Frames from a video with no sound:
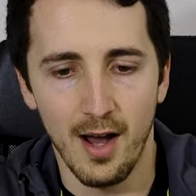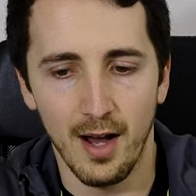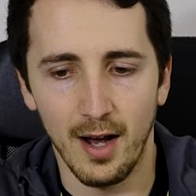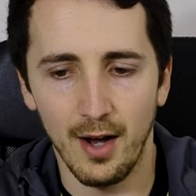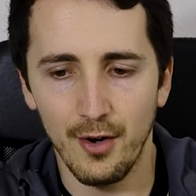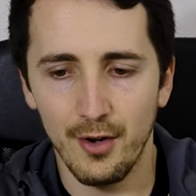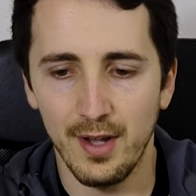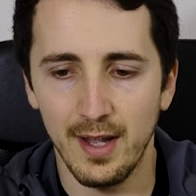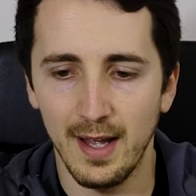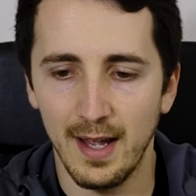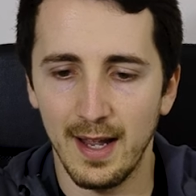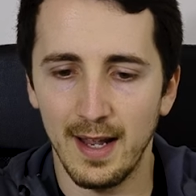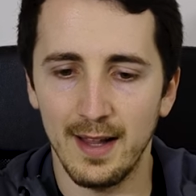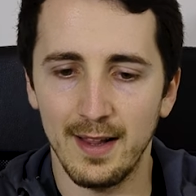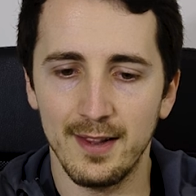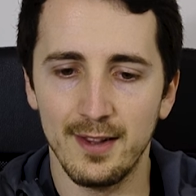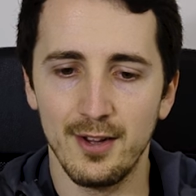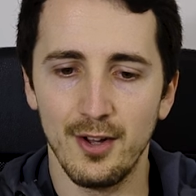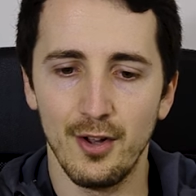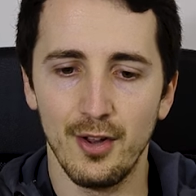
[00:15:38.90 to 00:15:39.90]
Okay,
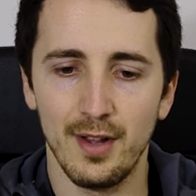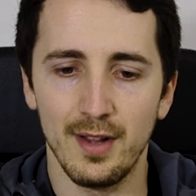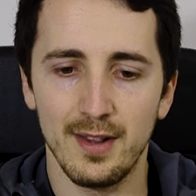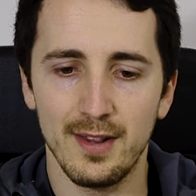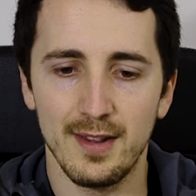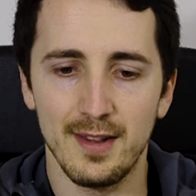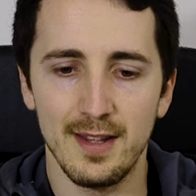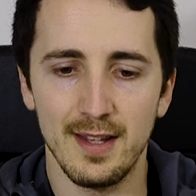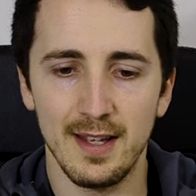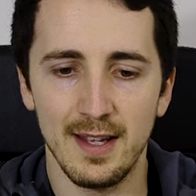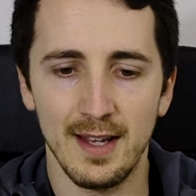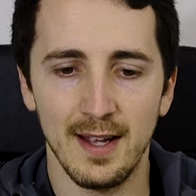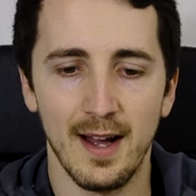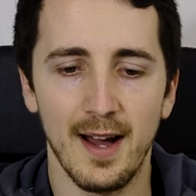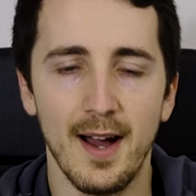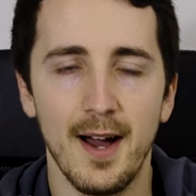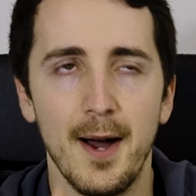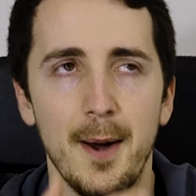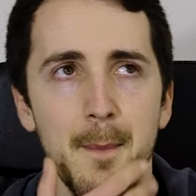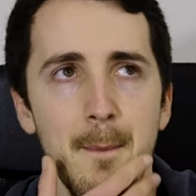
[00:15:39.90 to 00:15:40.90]
so let's see.
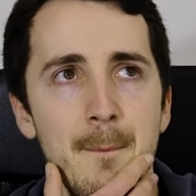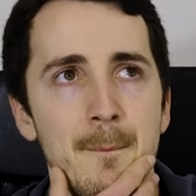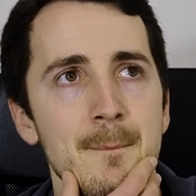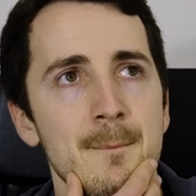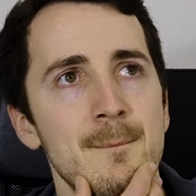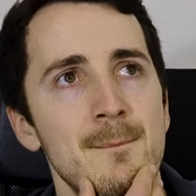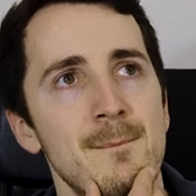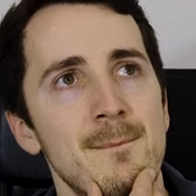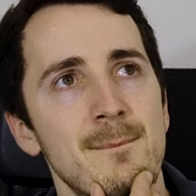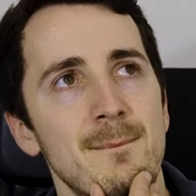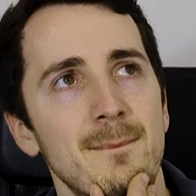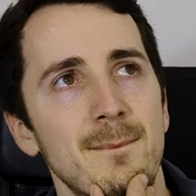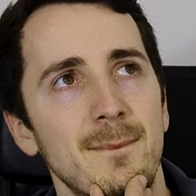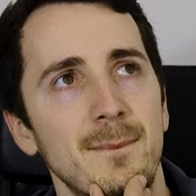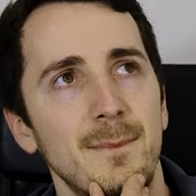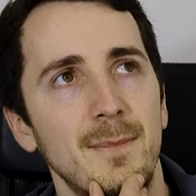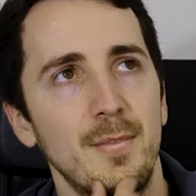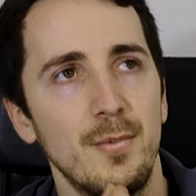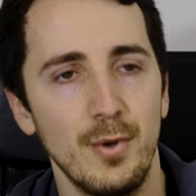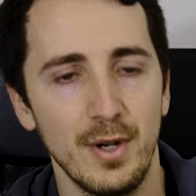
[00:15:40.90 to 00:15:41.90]

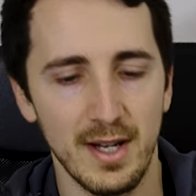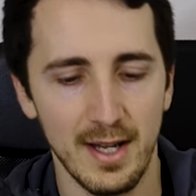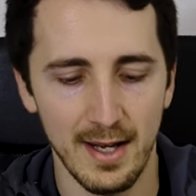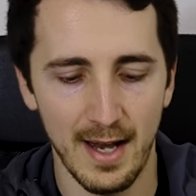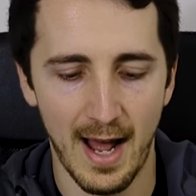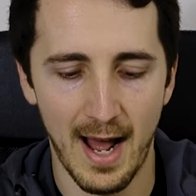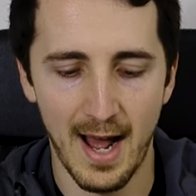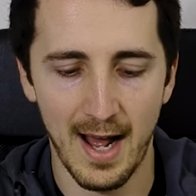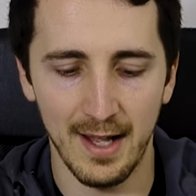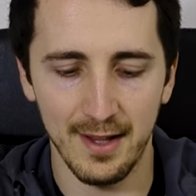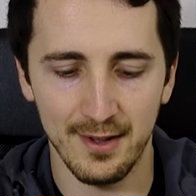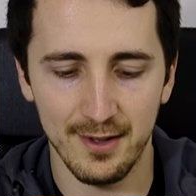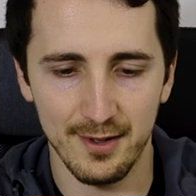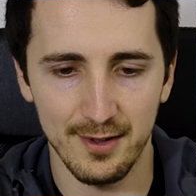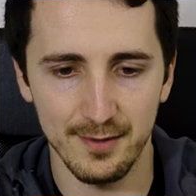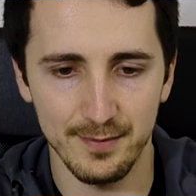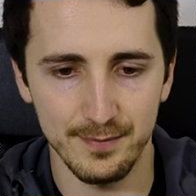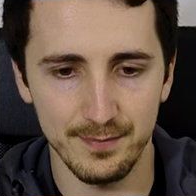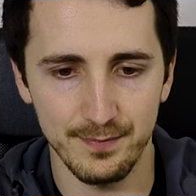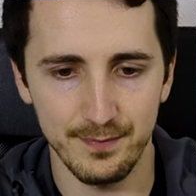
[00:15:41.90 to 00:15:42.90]
We can
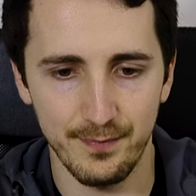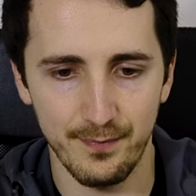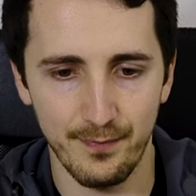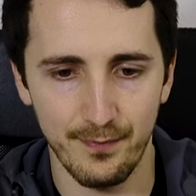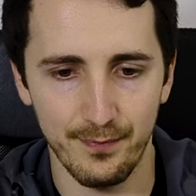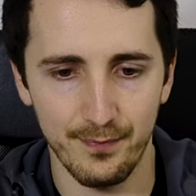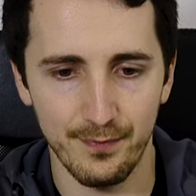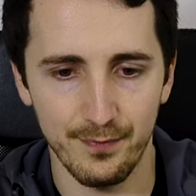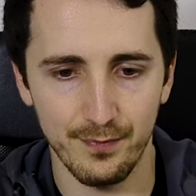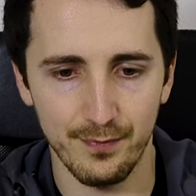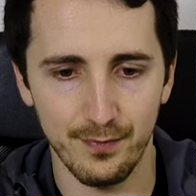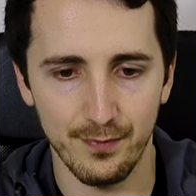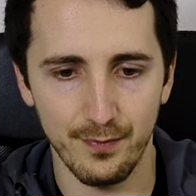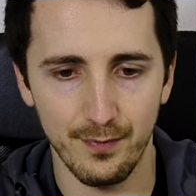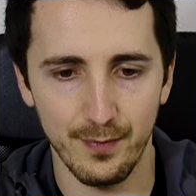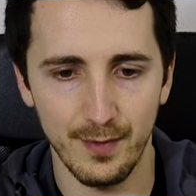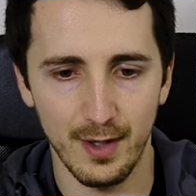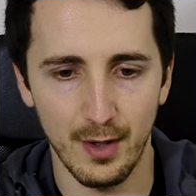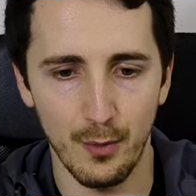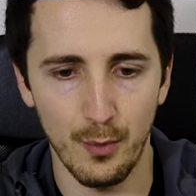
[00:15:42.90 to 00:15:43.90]
ask,
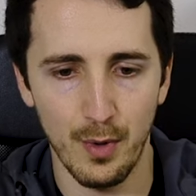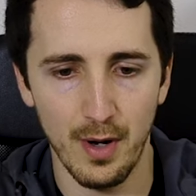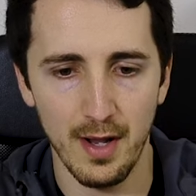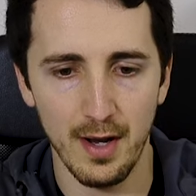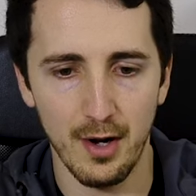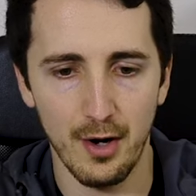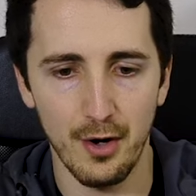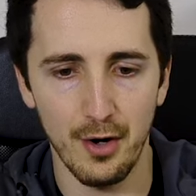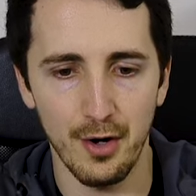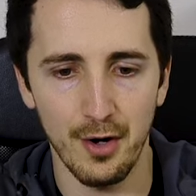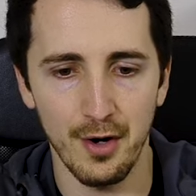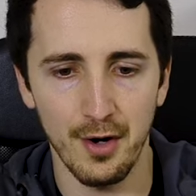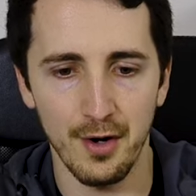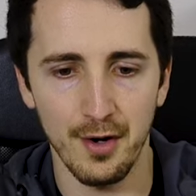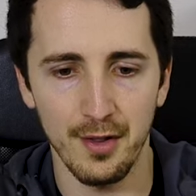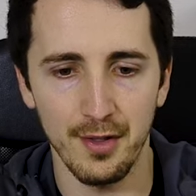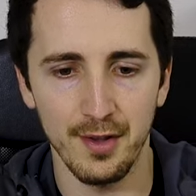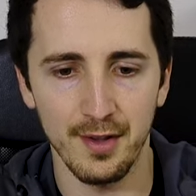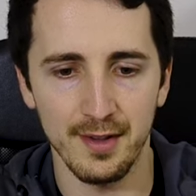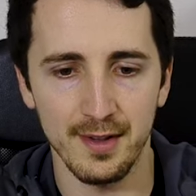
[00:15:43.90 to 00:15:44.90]
what
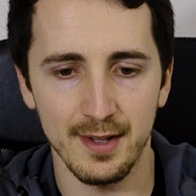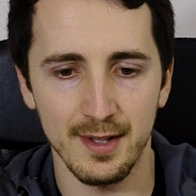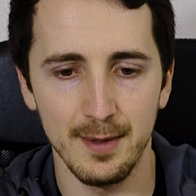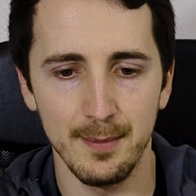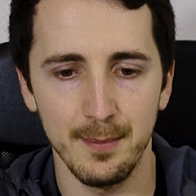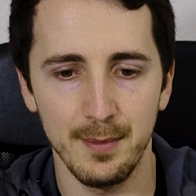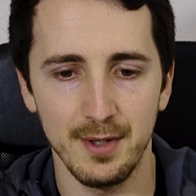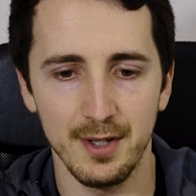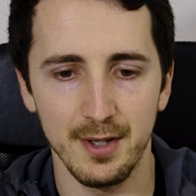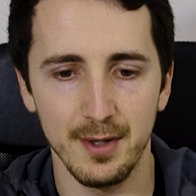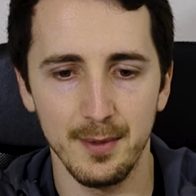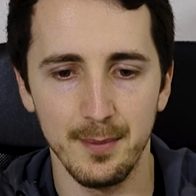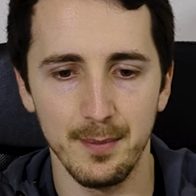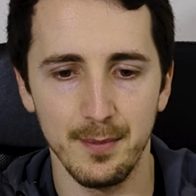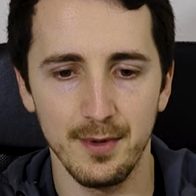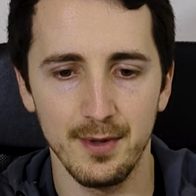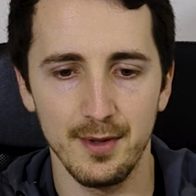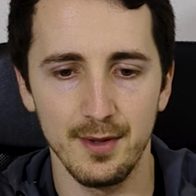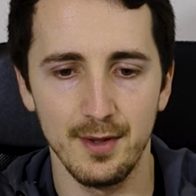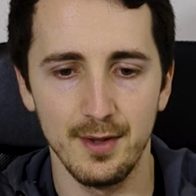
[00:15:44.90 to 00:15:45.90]
are the
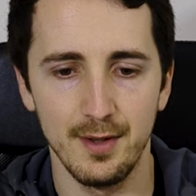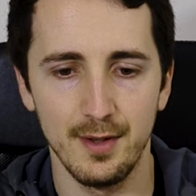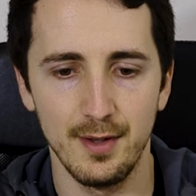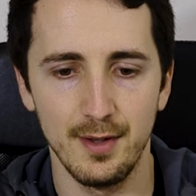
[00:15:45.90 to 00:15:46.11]
symptoms